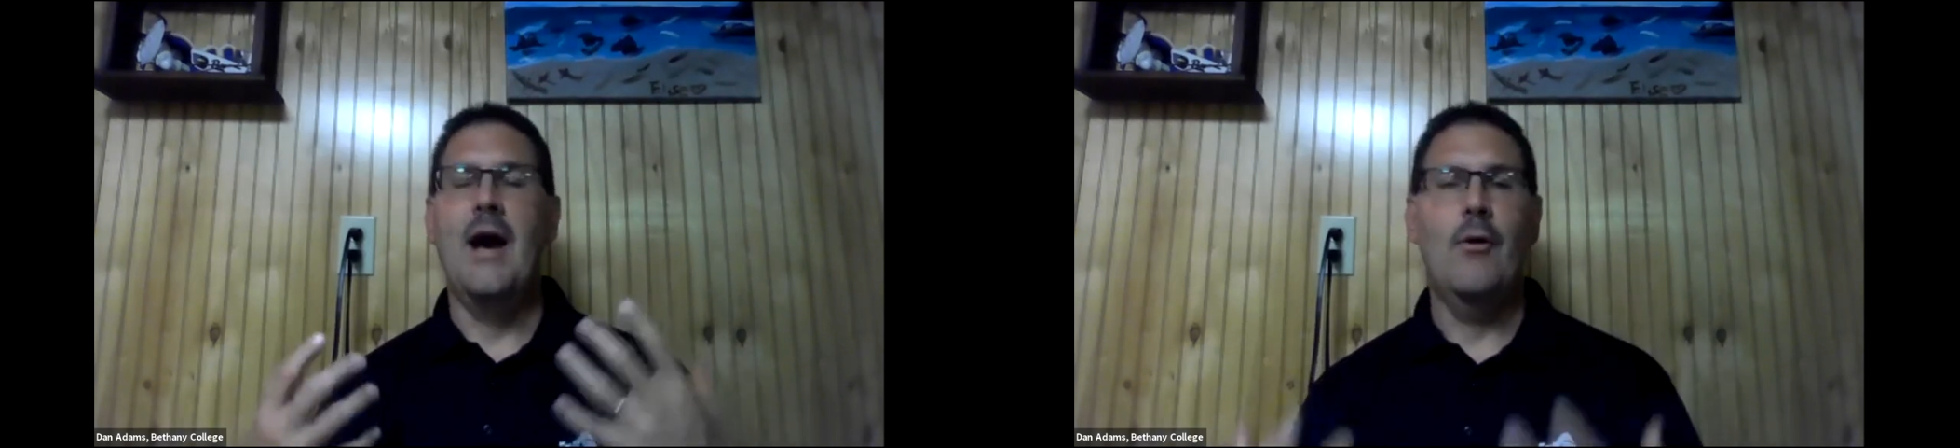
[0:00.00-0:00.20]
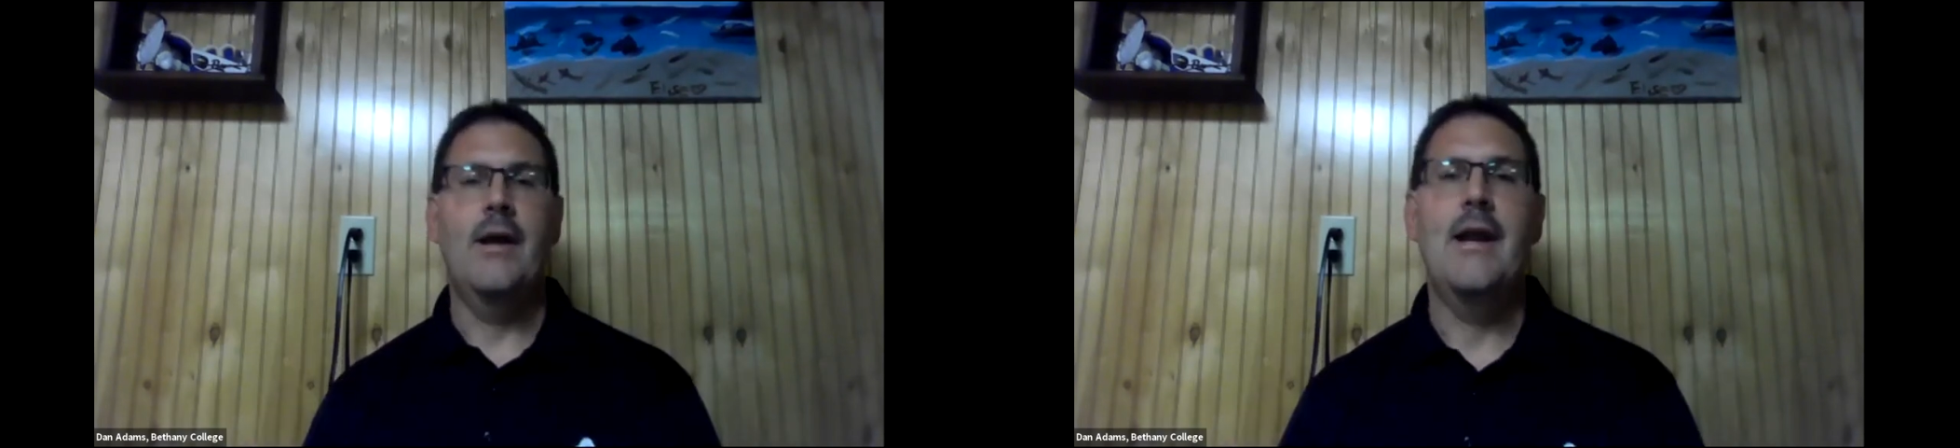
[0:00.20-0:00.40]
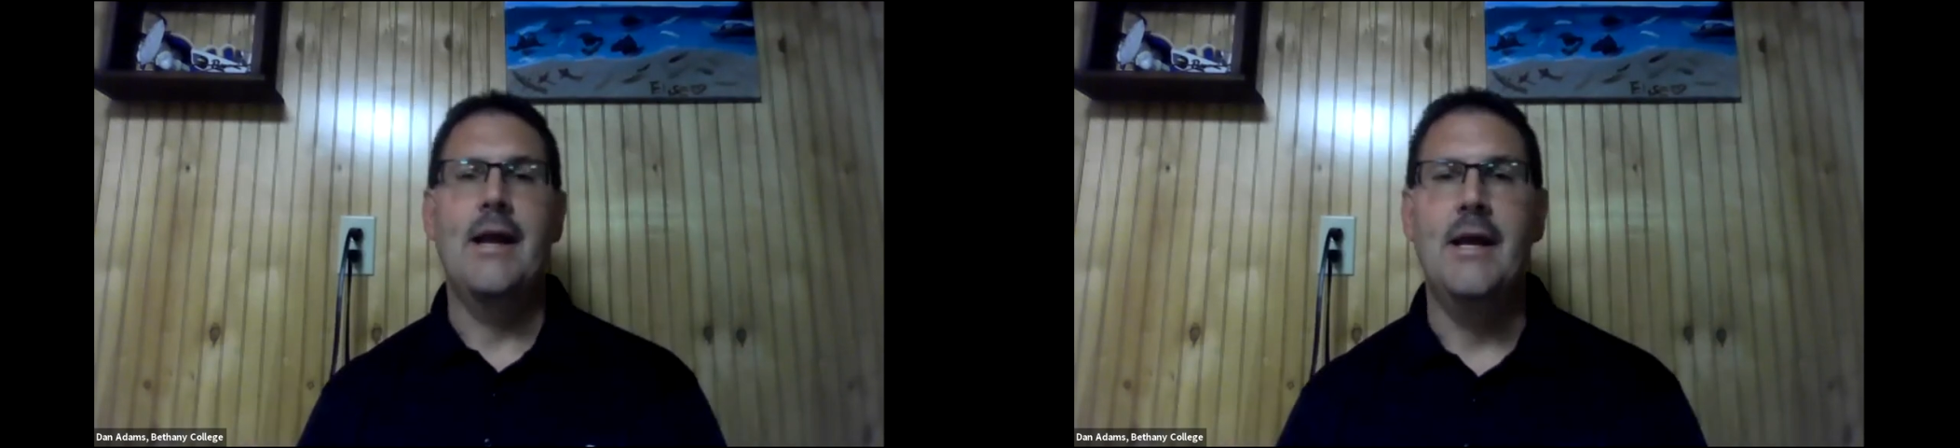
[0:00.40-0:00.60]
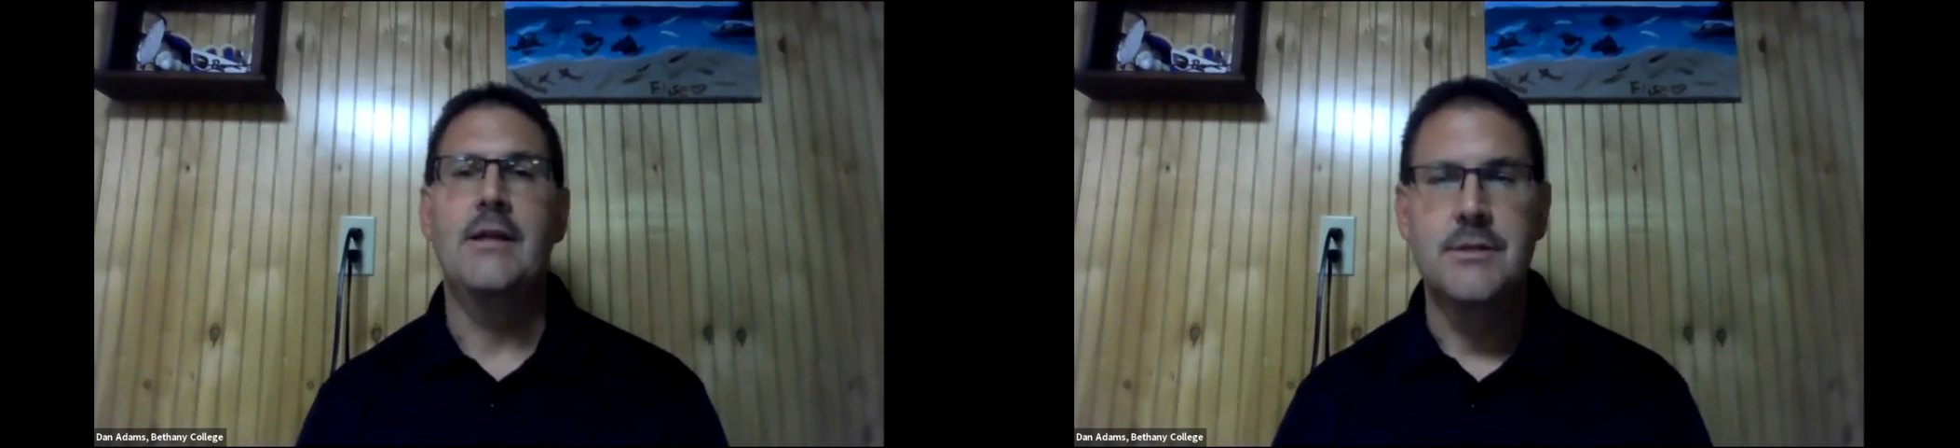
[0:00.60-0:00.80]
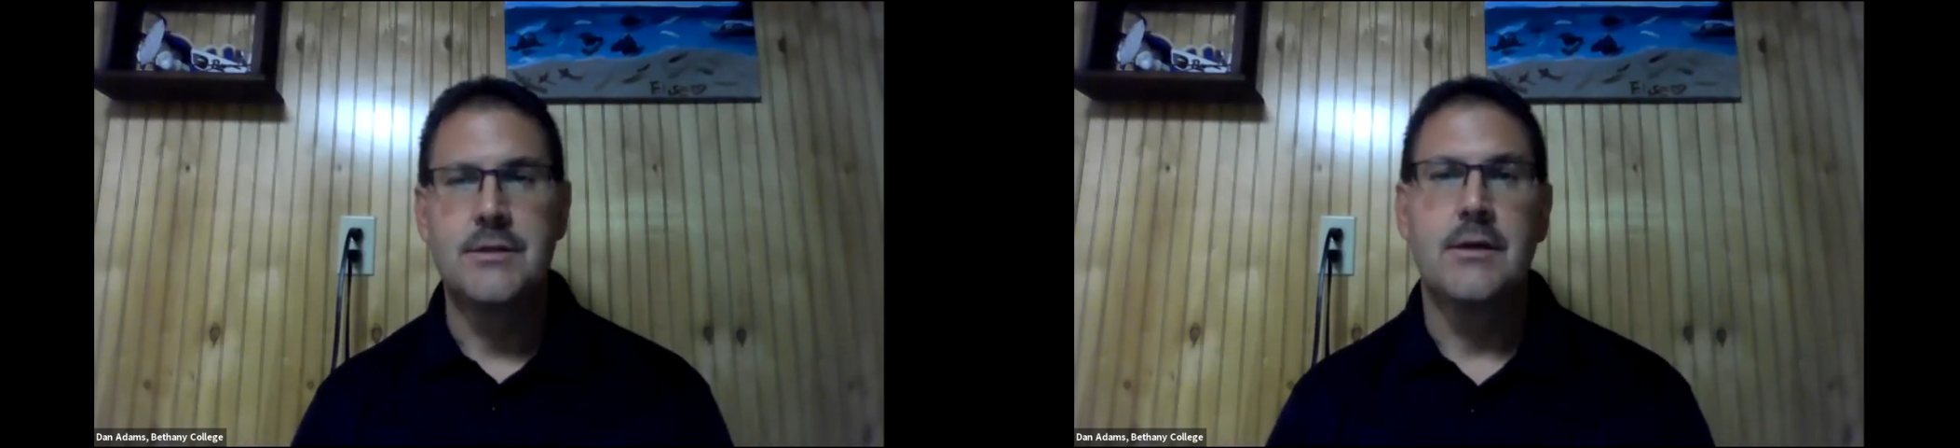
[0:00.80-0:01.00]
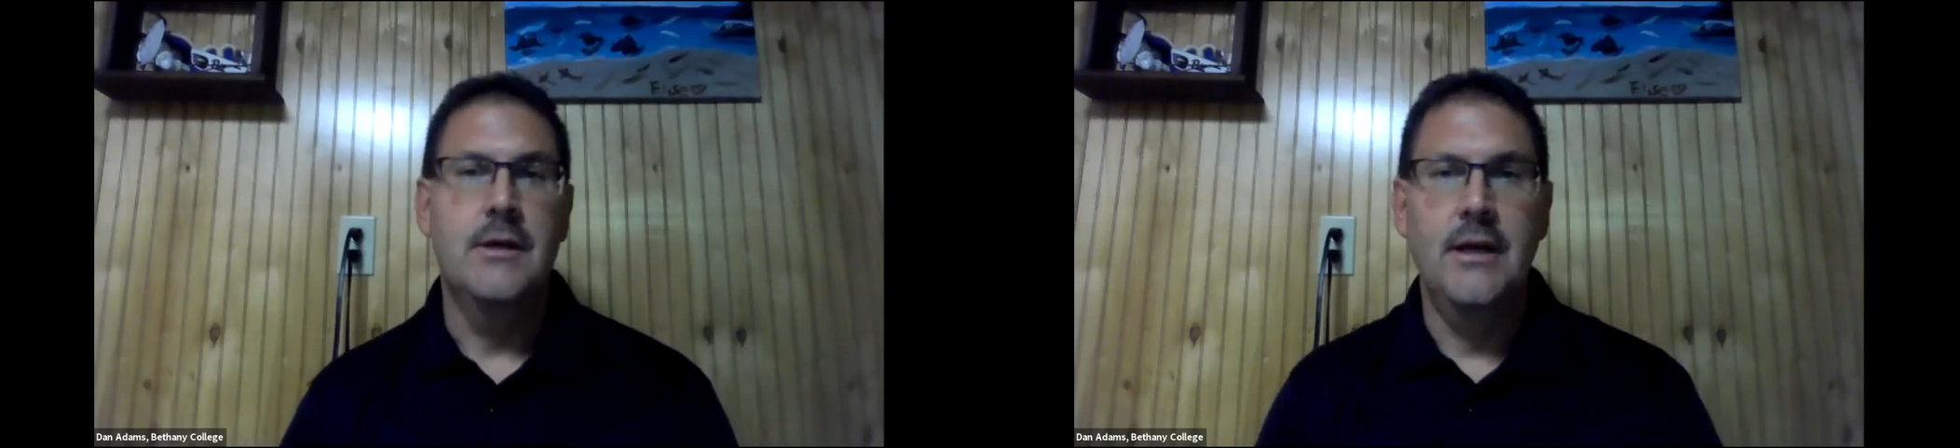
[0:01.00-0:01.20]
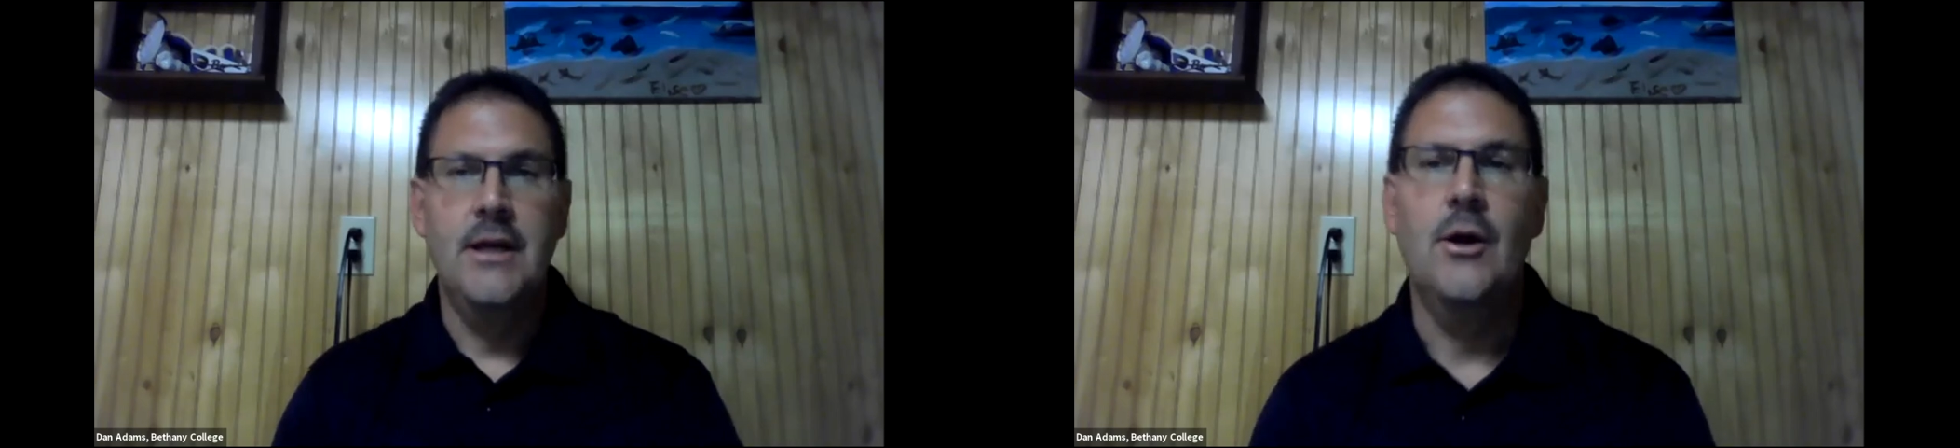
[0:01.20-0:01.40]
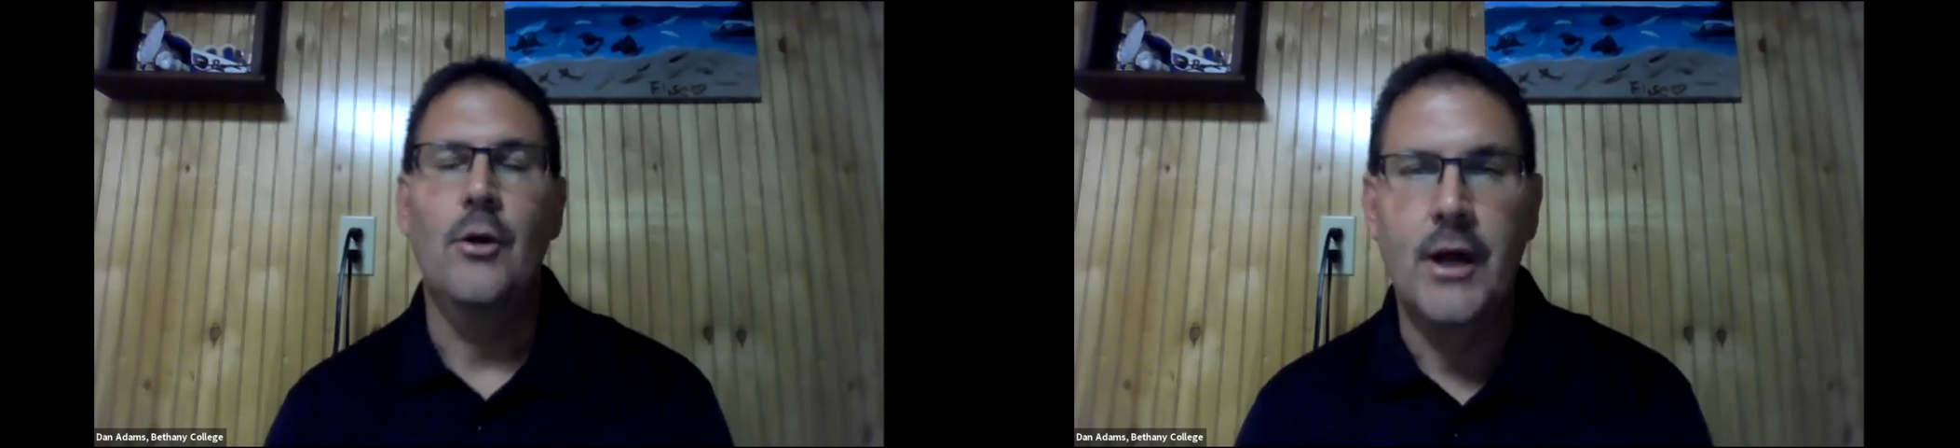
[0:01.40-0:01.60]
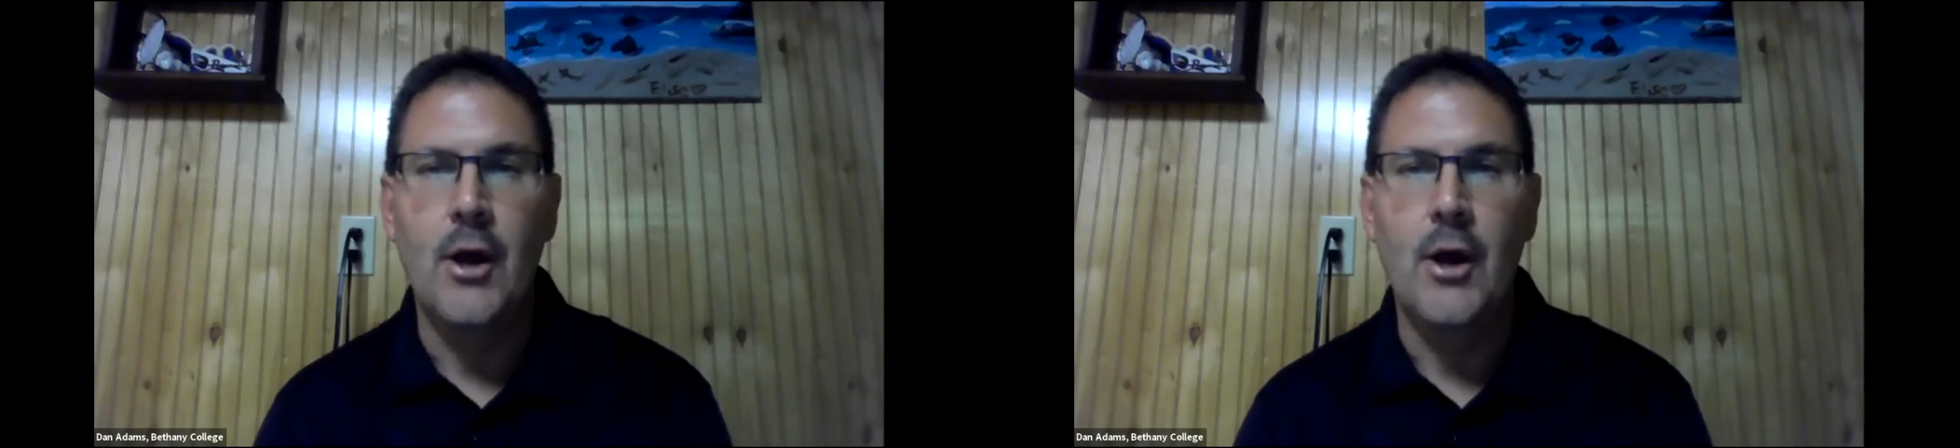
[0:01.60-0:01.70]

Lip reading: How can I get, to